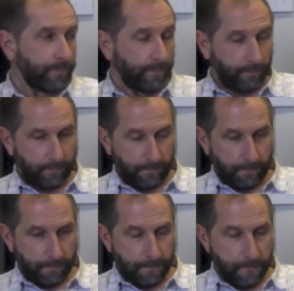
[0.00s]

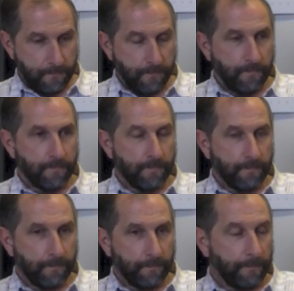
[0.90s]

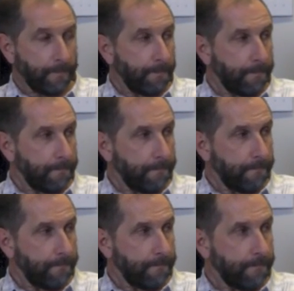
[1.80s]

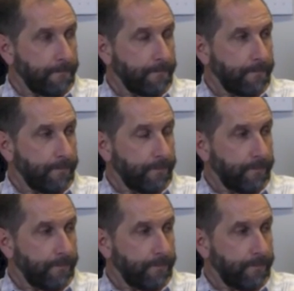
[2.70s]
The person shown says nothing.